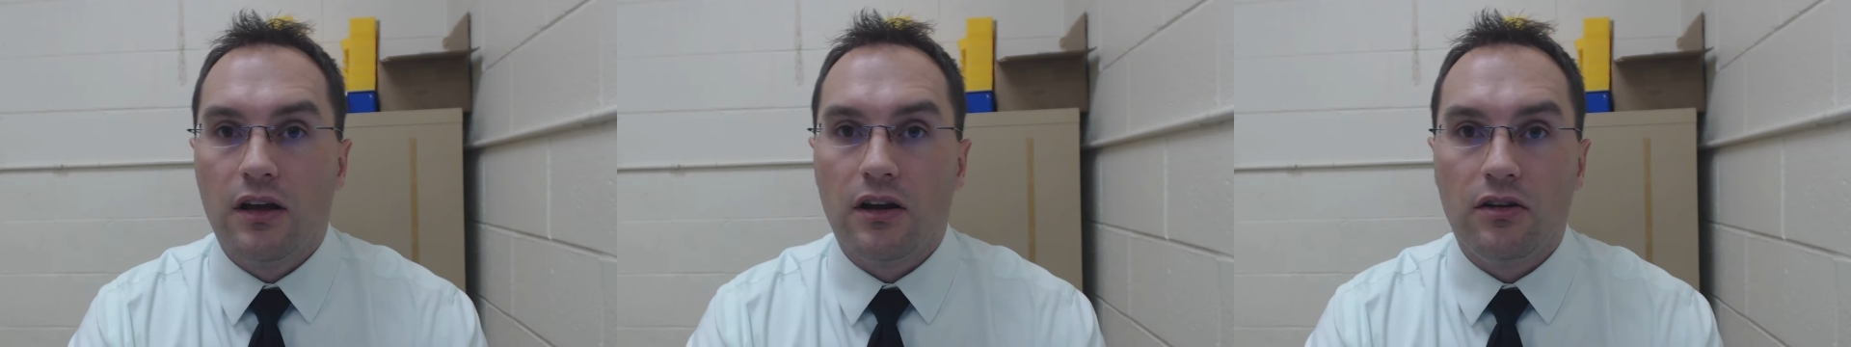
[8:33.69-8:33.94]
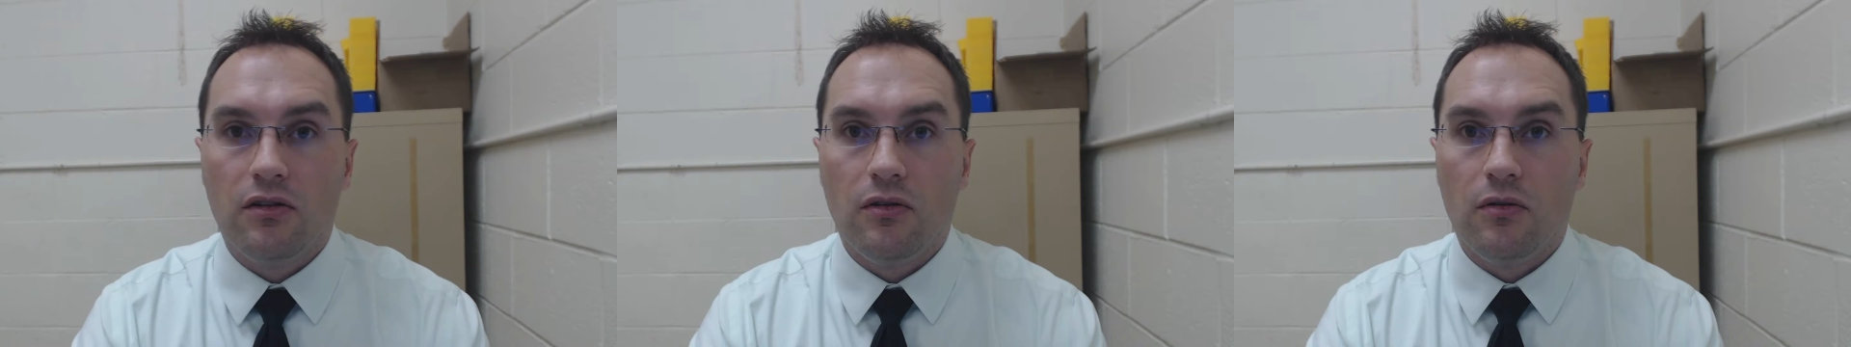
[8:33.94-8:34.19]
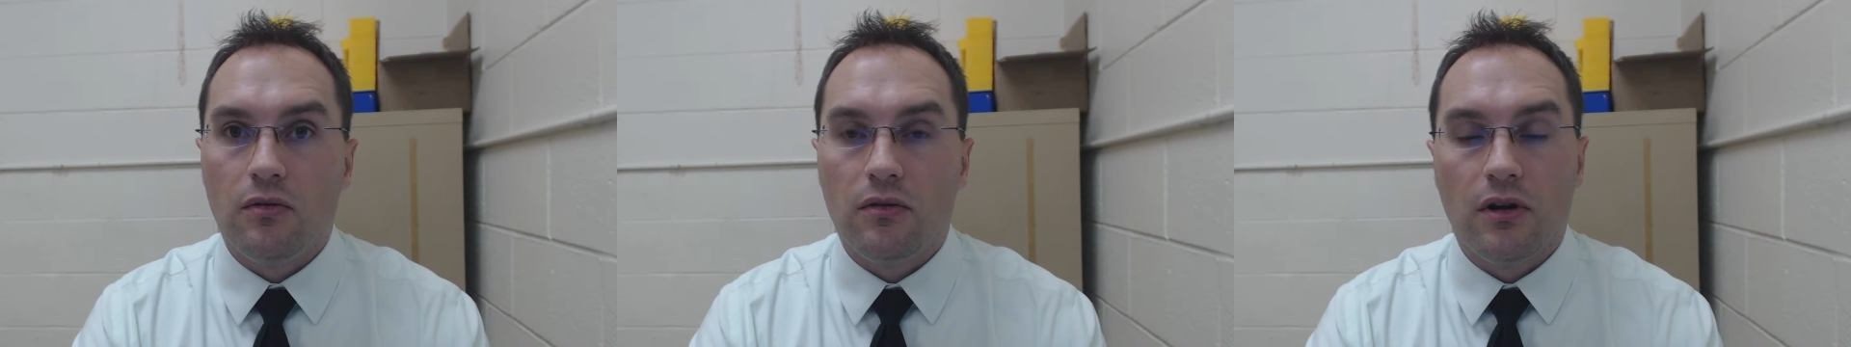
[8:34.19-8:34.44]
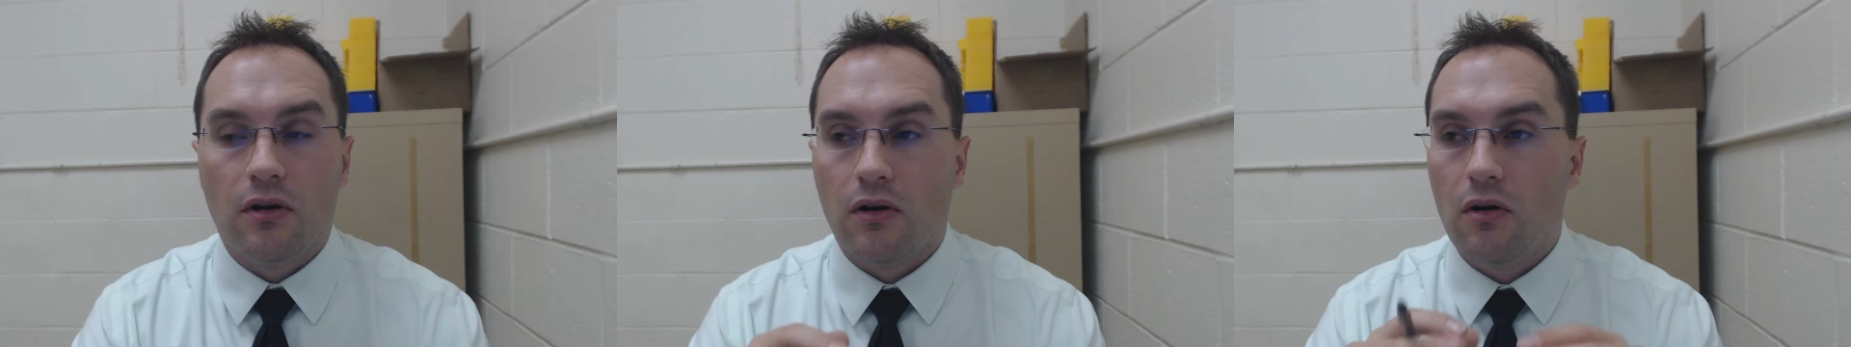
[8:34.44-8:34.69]
could
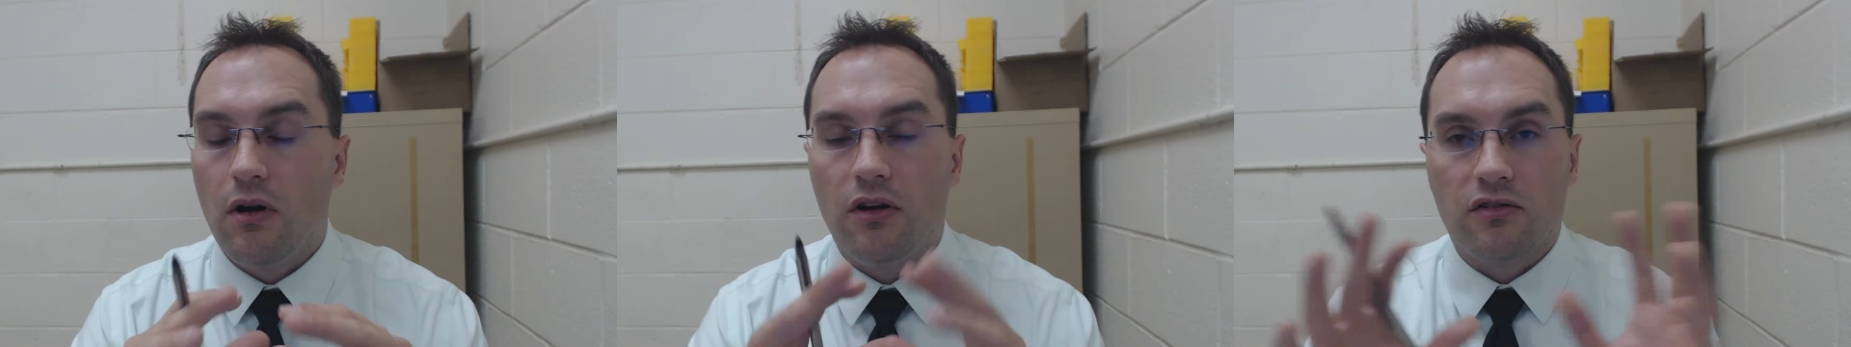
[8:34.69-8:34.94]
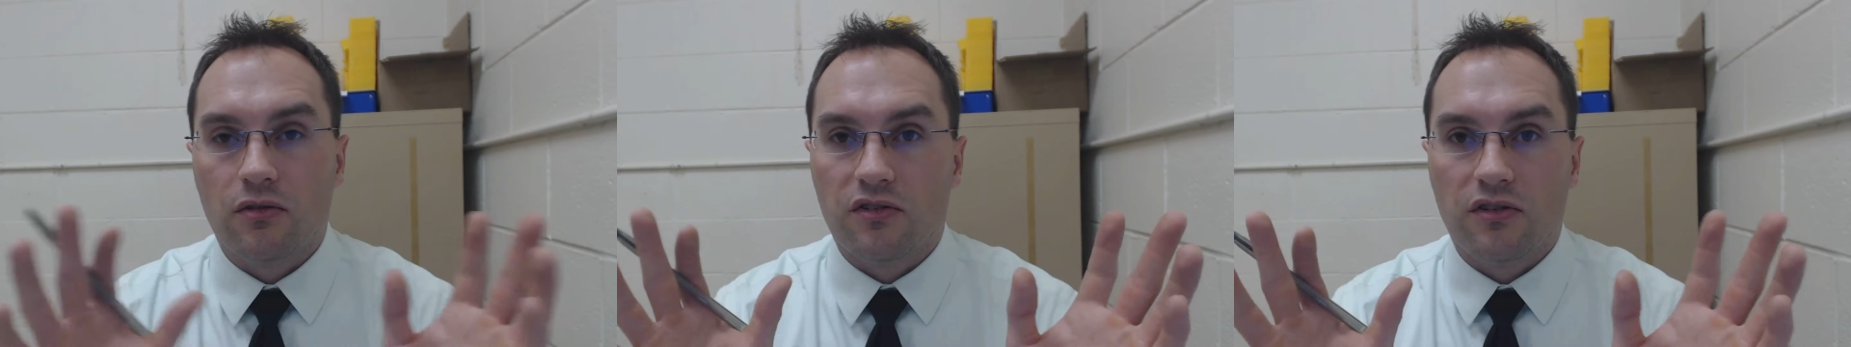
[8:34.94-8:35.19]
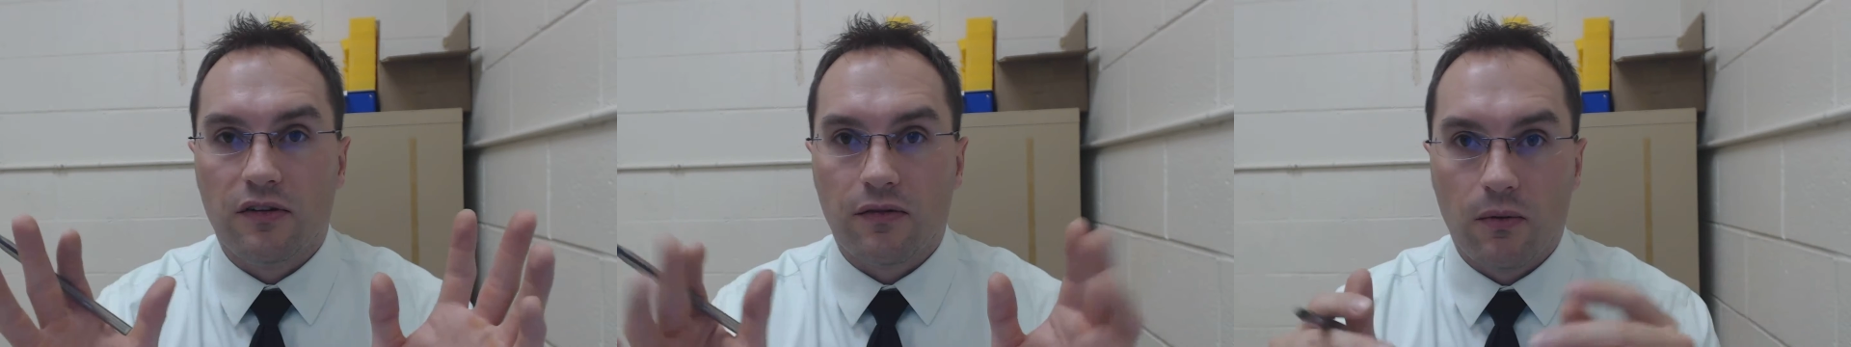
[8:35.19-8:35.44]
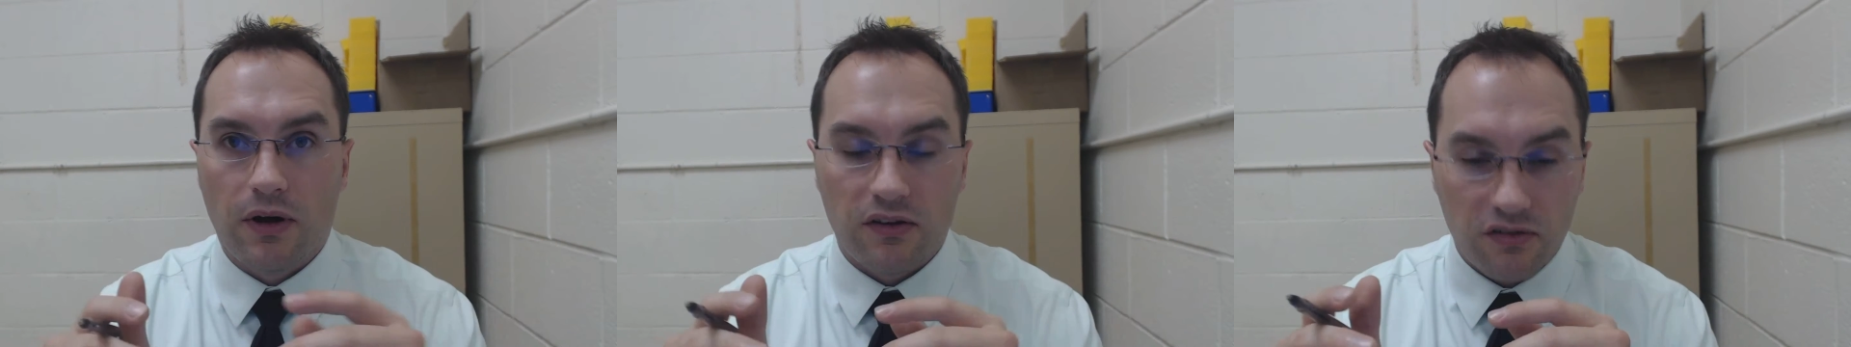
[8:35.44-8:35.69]
do, go all sorts of
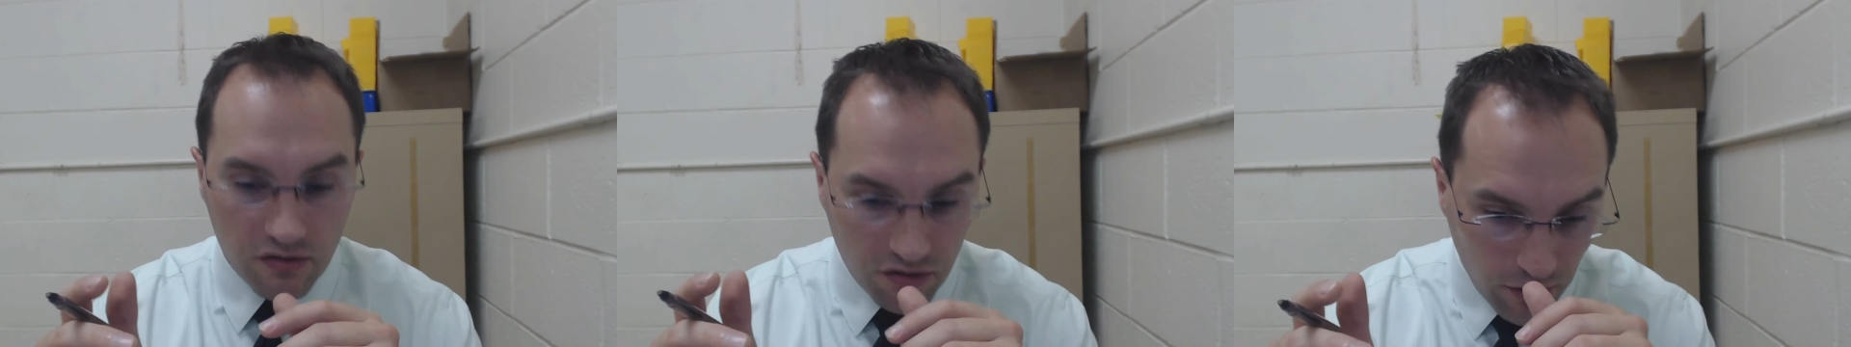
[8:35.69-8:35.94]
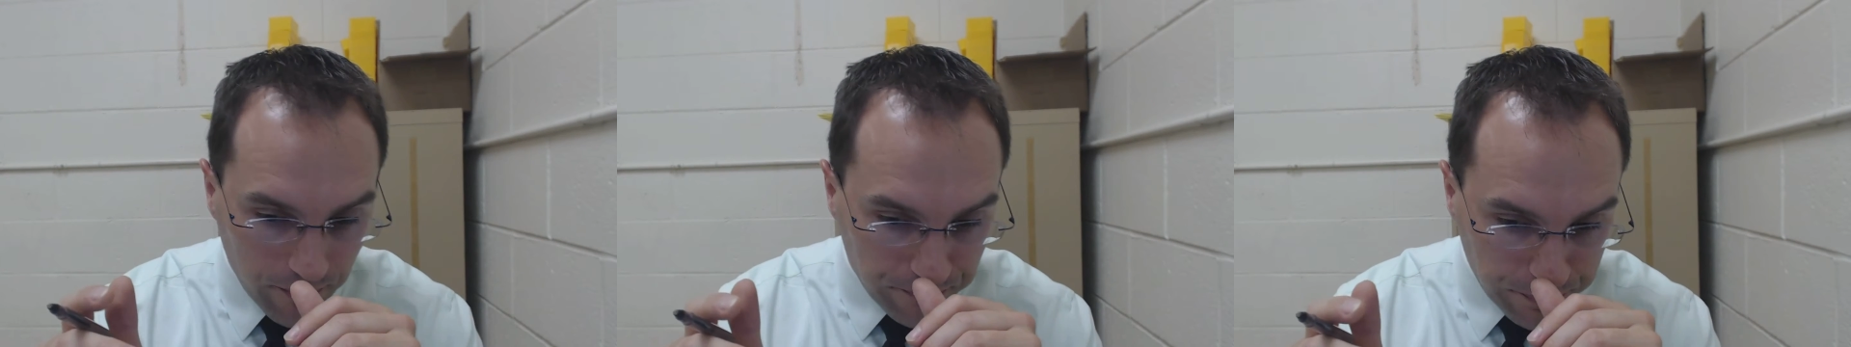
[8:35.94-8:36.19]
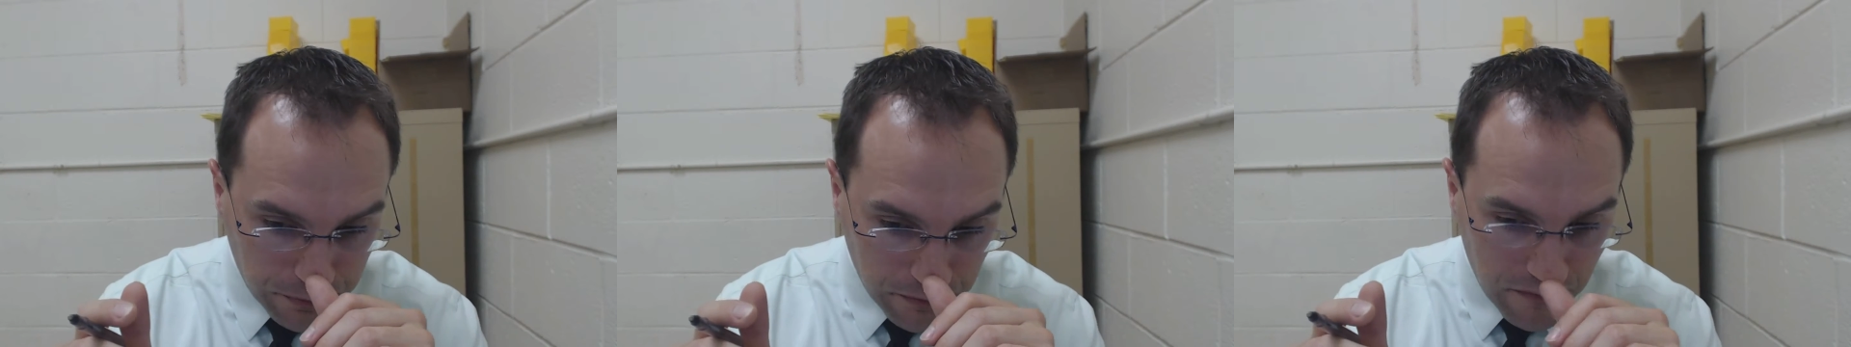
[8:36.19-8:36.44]
different ways. So